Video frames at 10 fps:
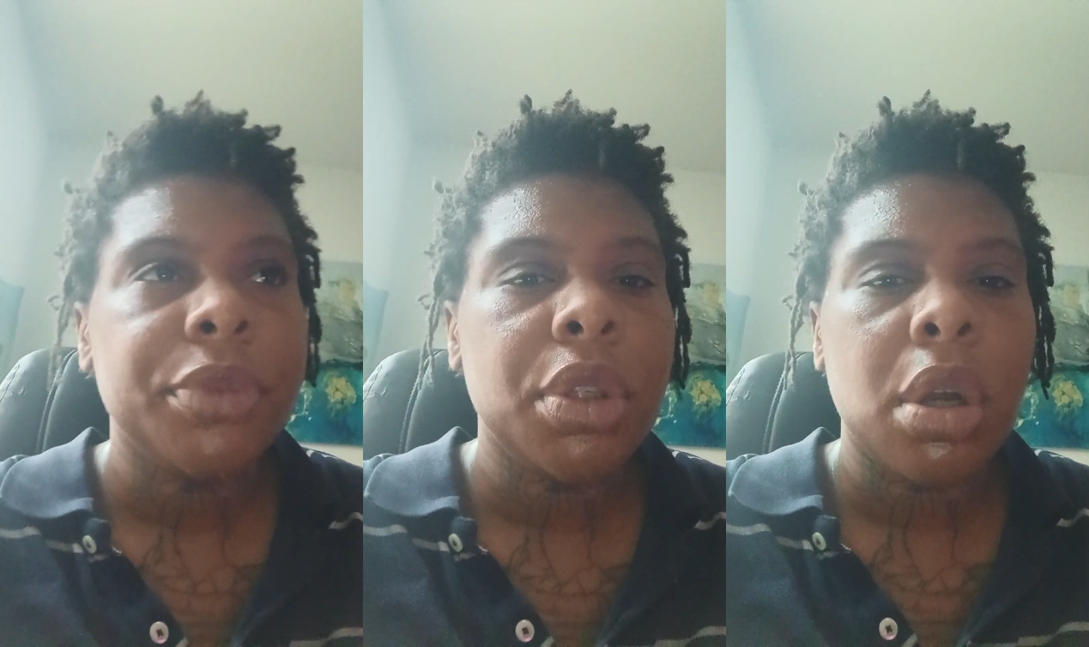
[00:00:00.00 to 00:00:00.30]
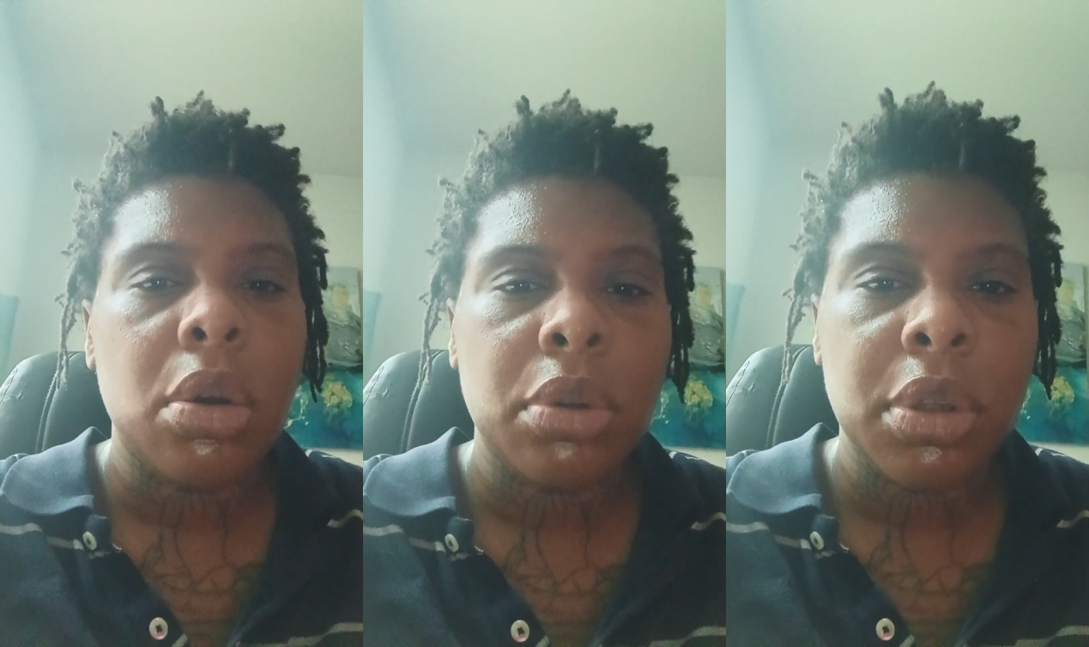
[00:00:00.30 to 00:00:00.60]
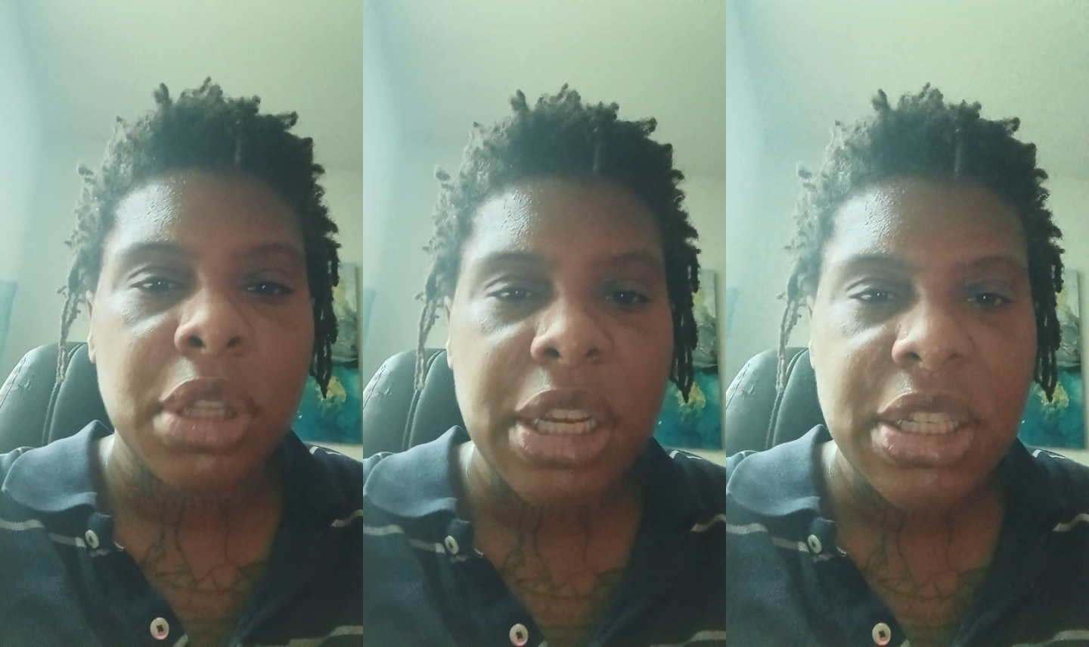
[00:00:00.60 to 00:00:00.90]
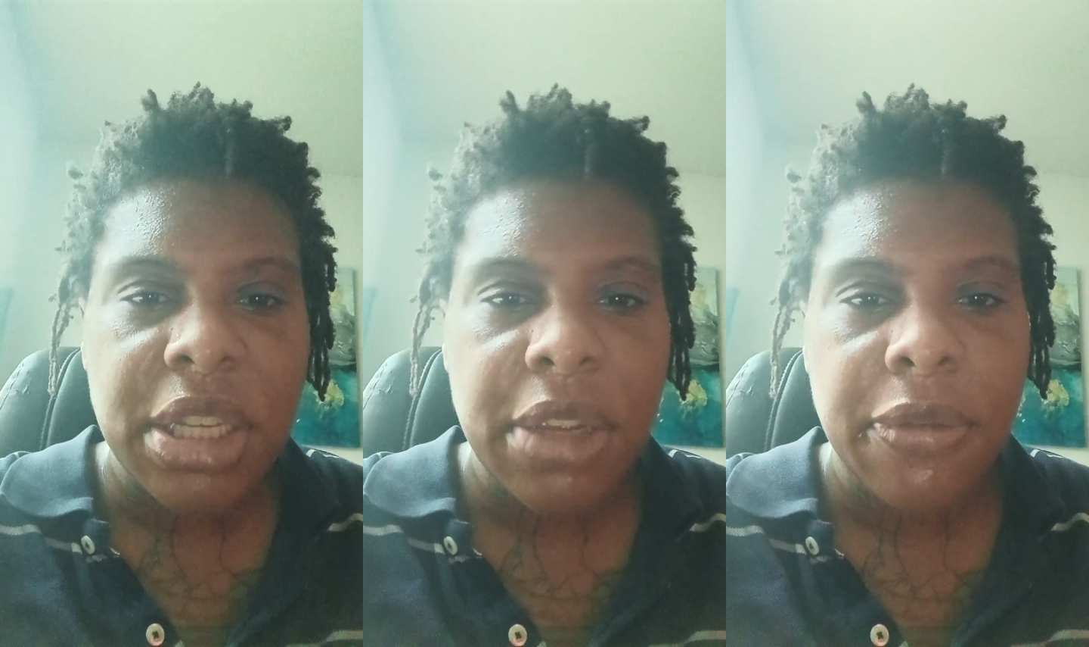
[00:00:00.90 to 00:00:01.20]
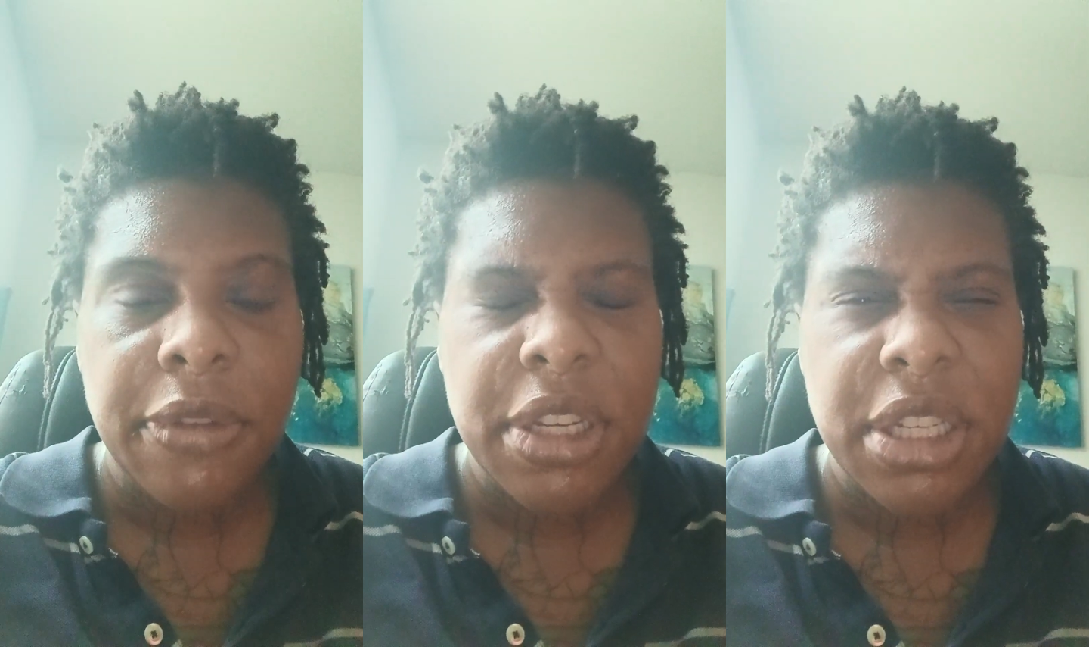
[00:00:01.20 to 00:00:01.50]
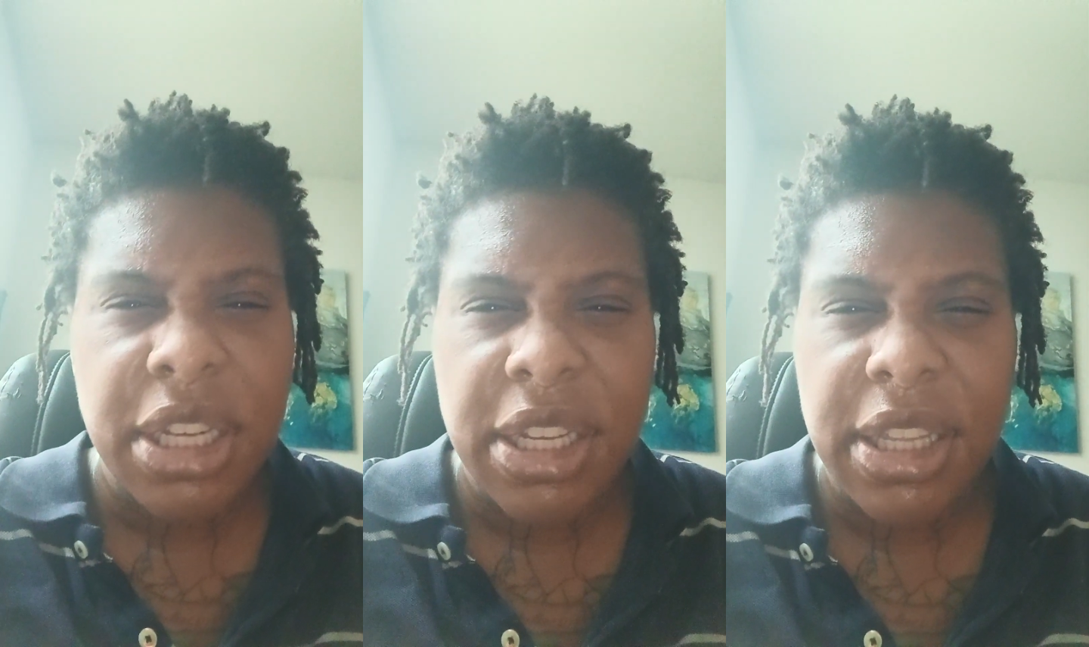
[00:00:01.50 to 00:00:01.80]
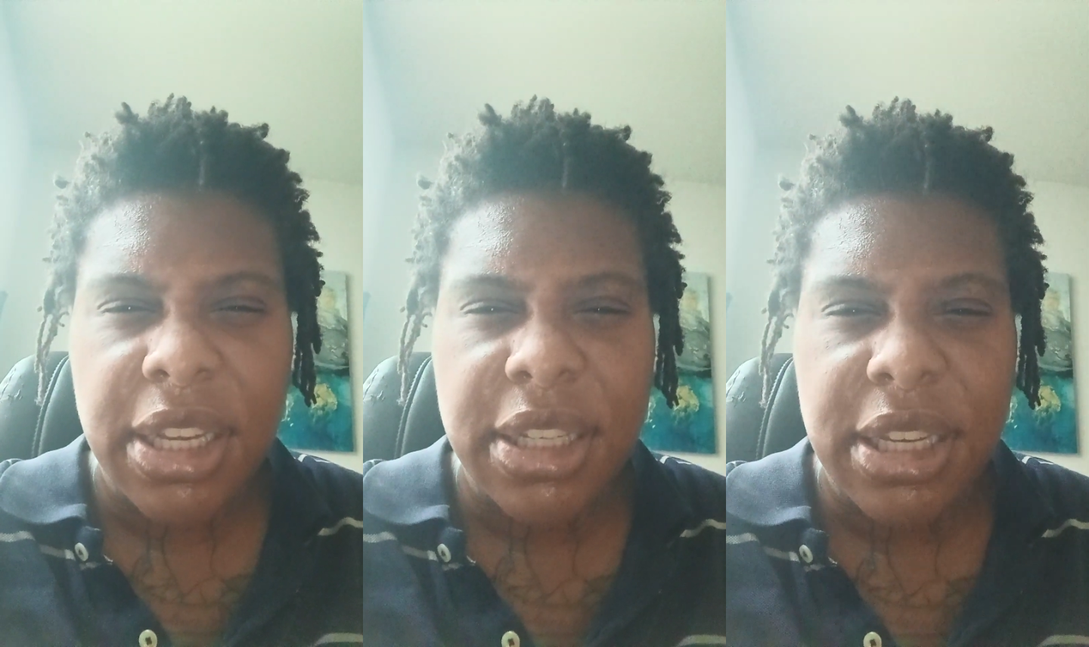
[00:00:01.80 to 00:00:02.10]
you know things get fishy and
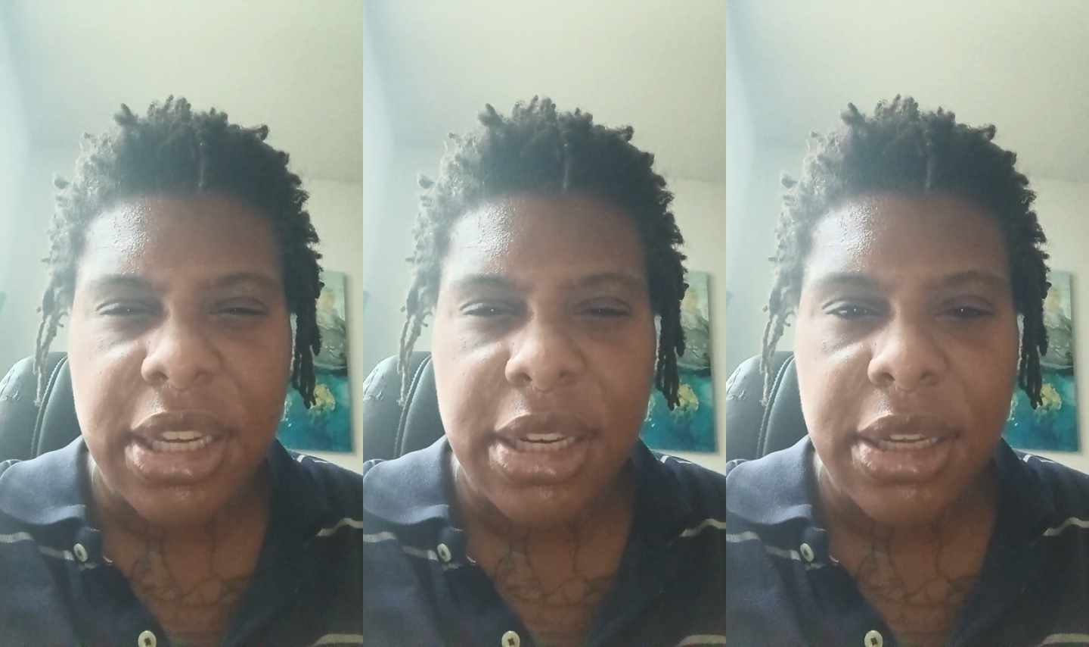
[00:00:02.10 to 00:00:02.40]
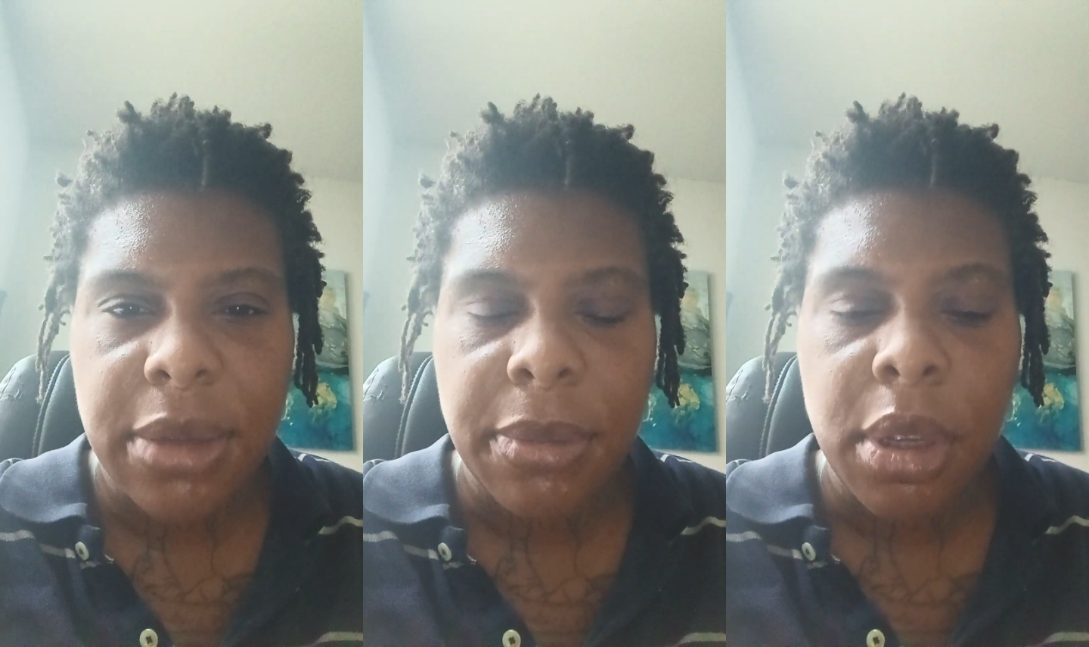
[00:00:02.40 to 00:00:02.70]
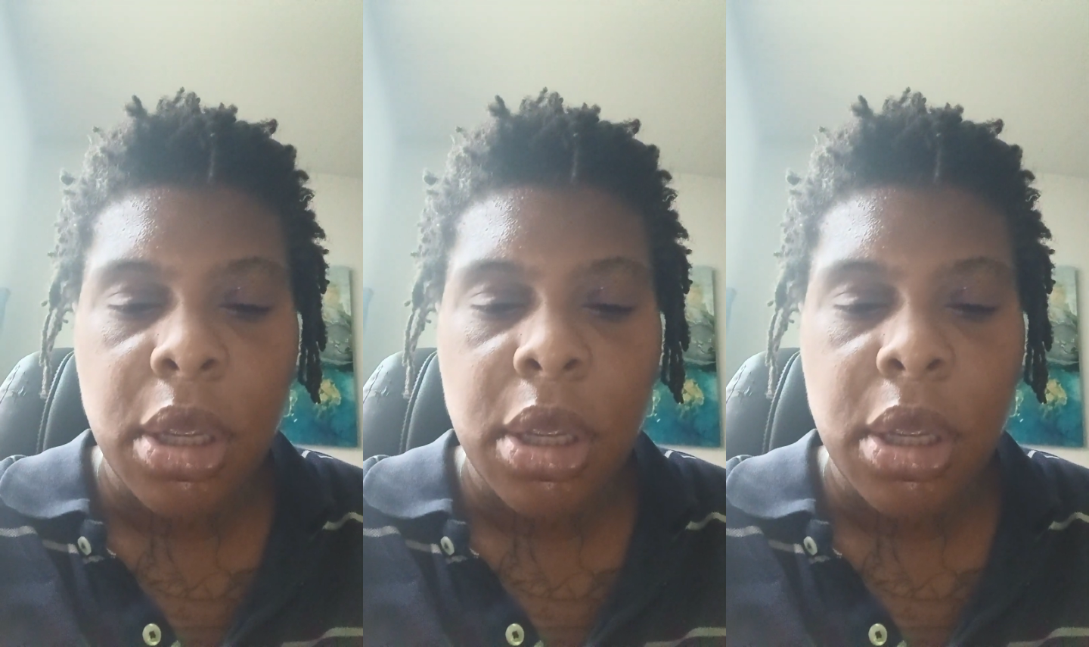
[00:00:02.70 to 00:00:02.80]
things get deep.